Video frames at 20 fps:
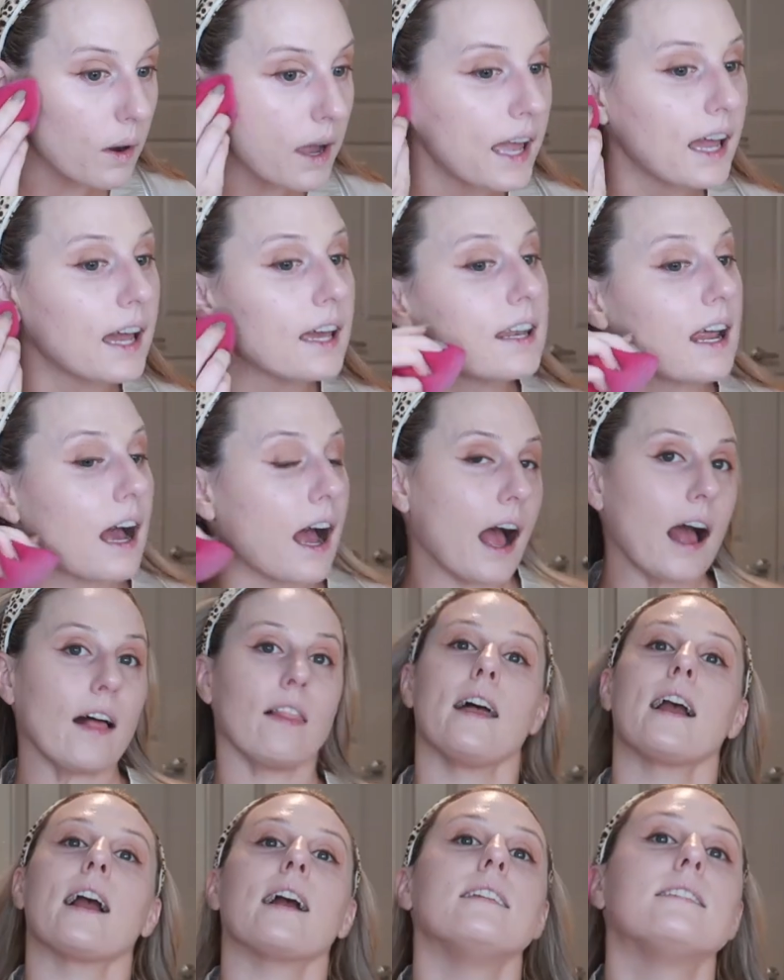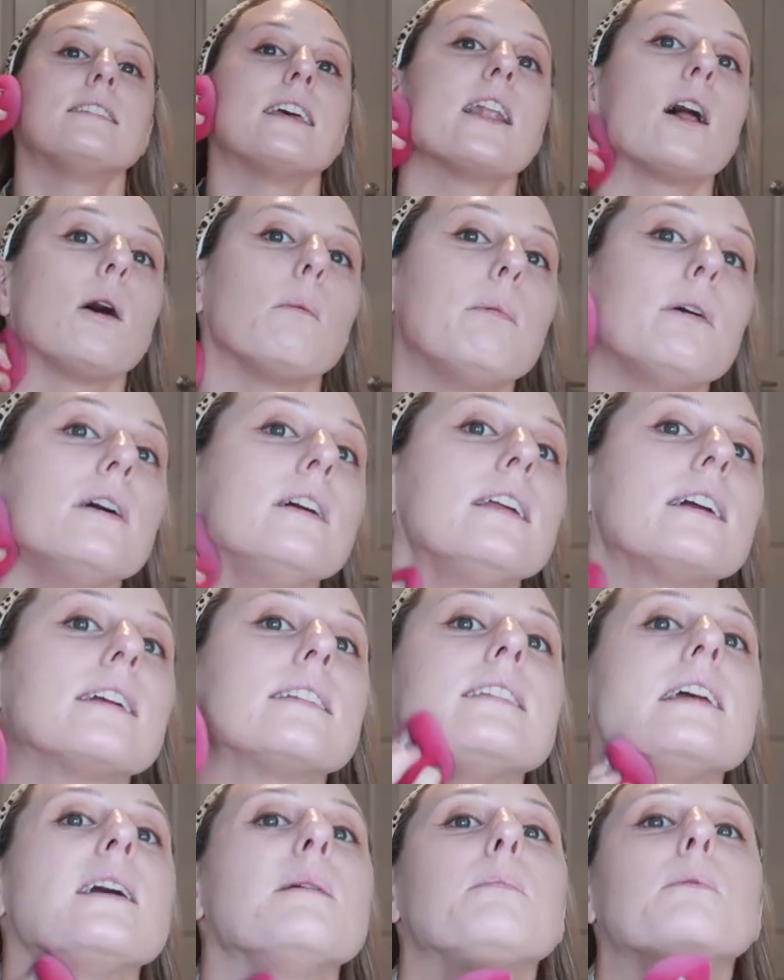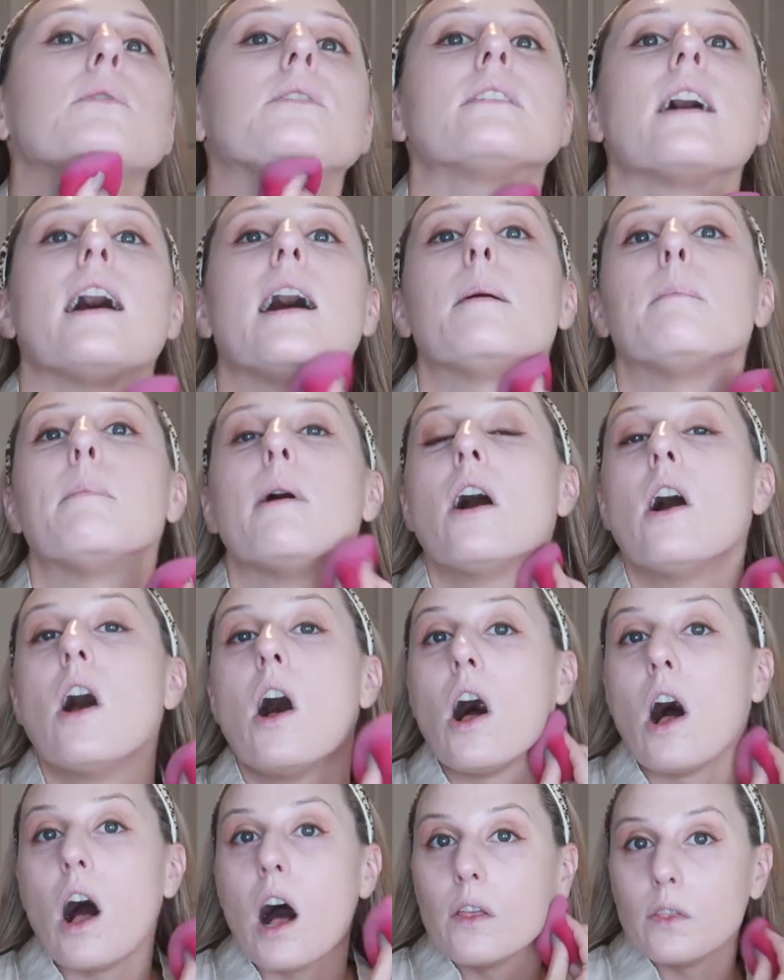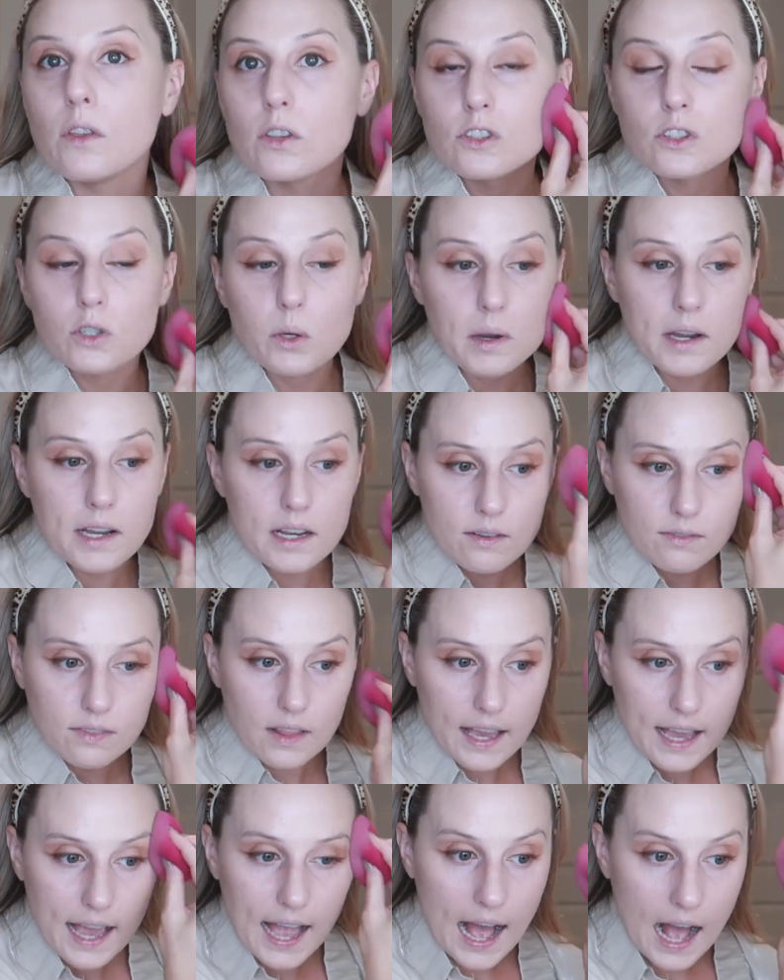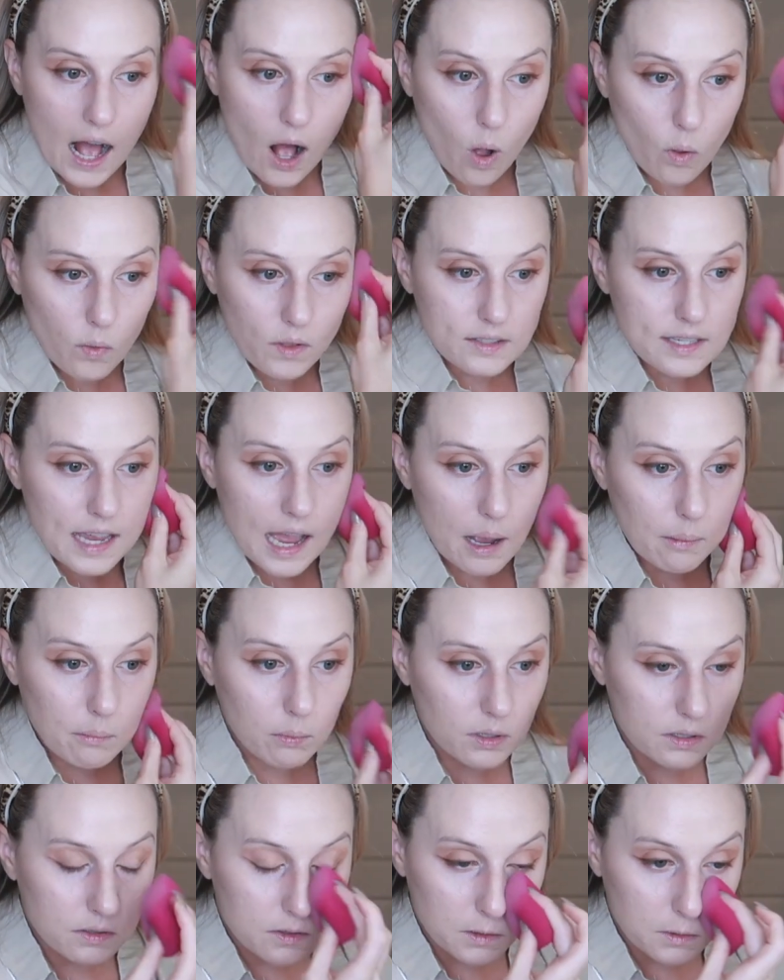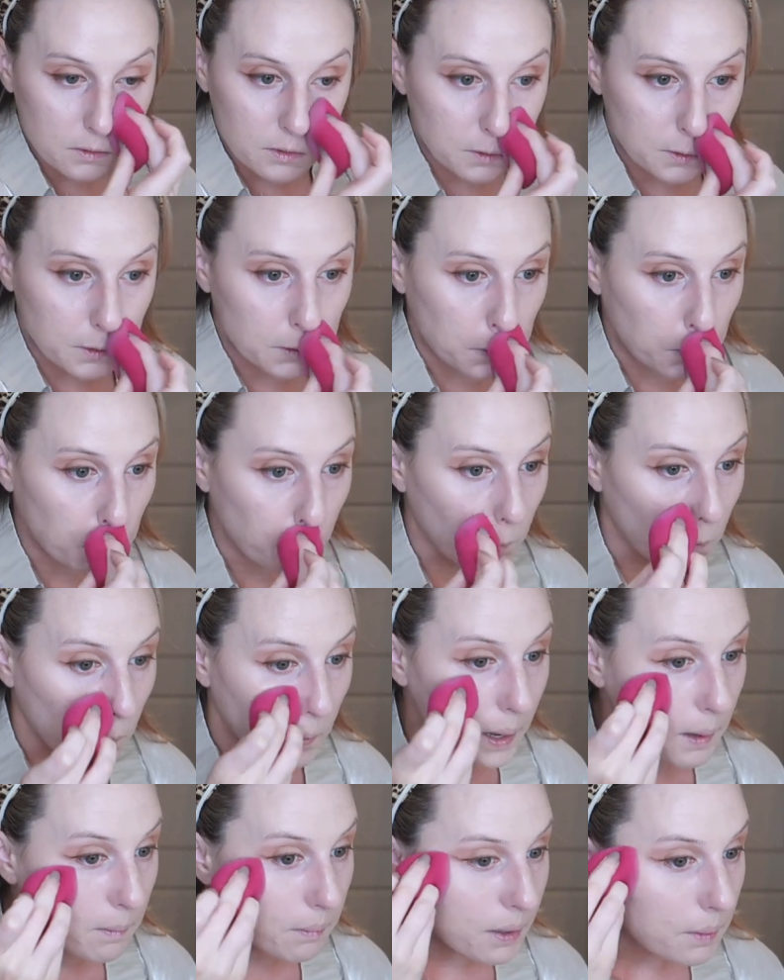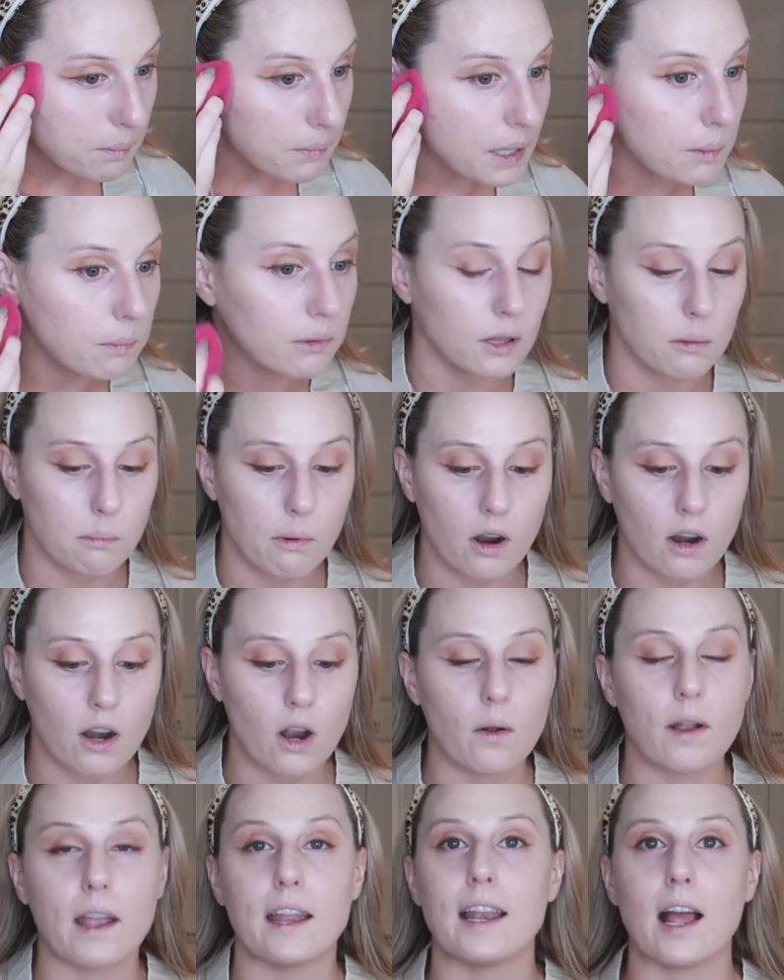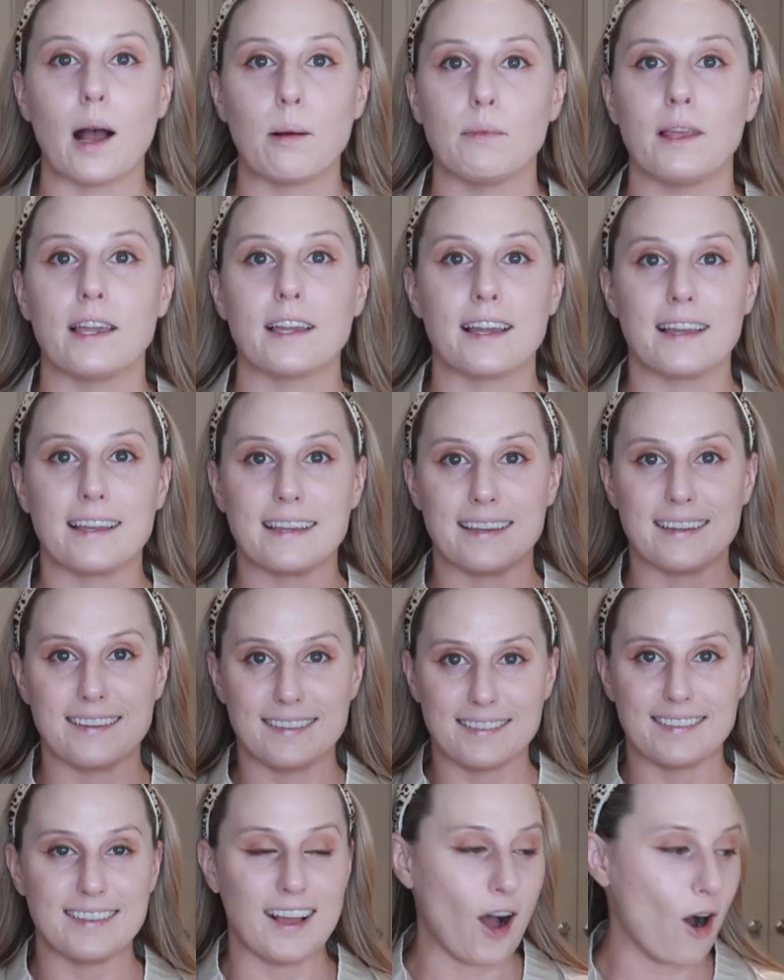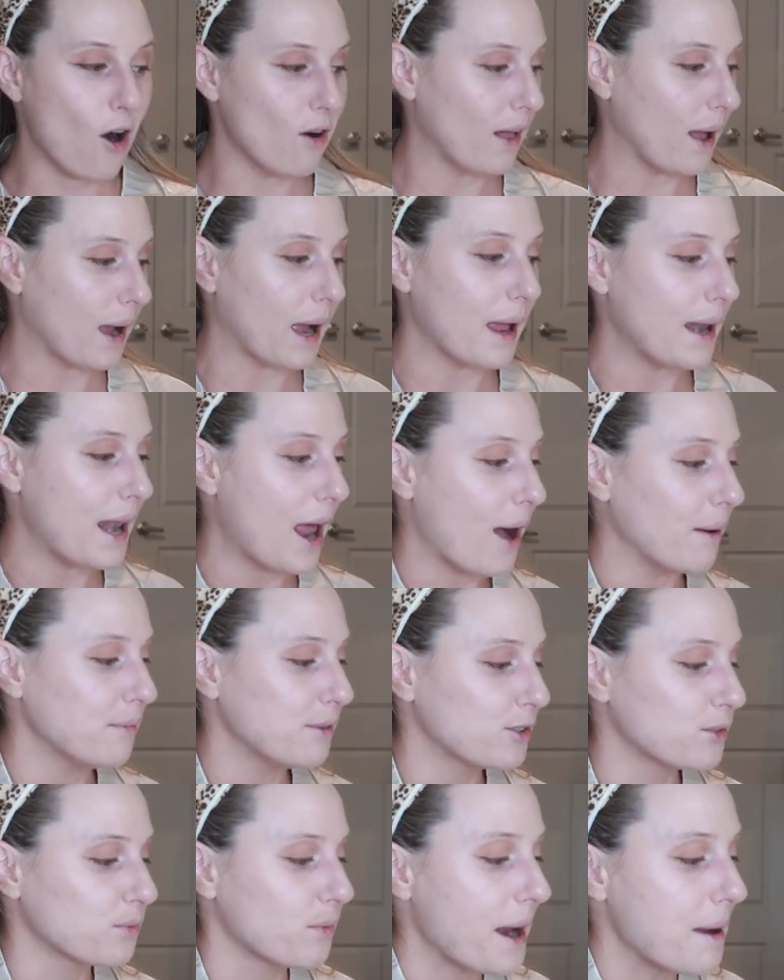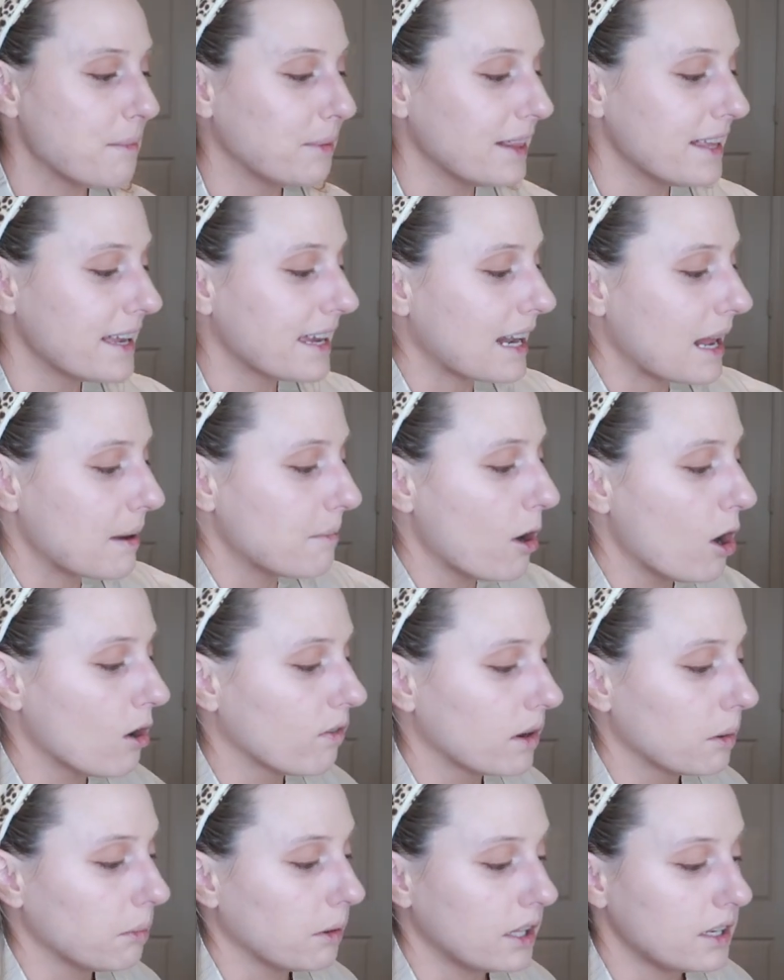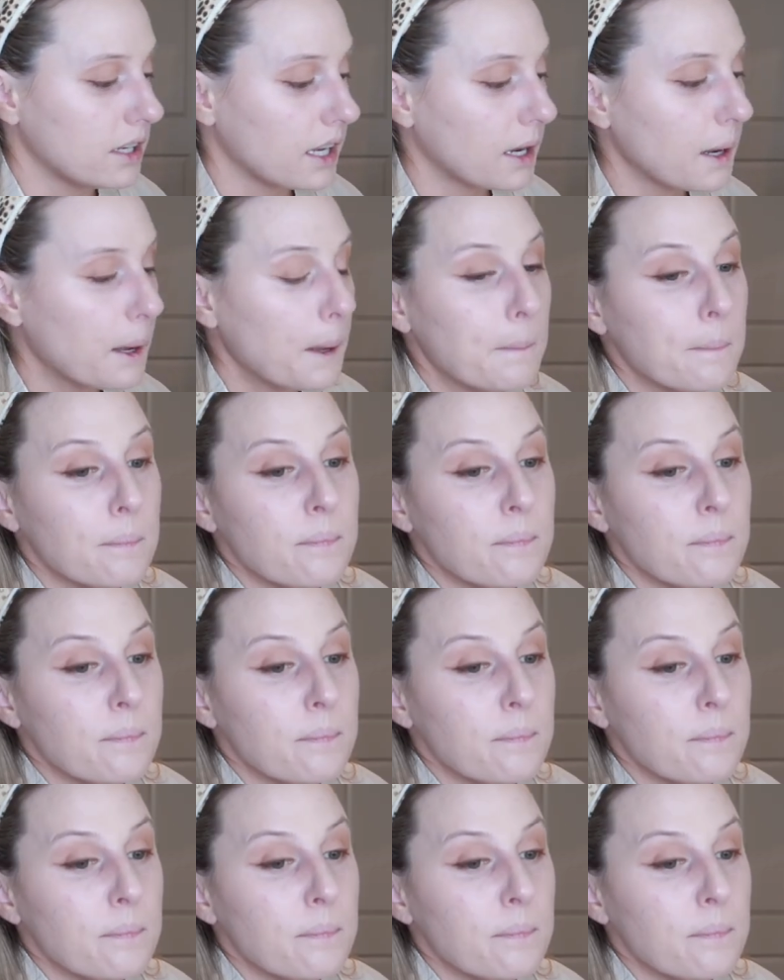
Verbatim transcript: And like I said, I'll put examples up on the screen of like how the tabloids used to just rip people apart. Okay, now I'm like, oh my God, now I'm just rambling and I'm over blending.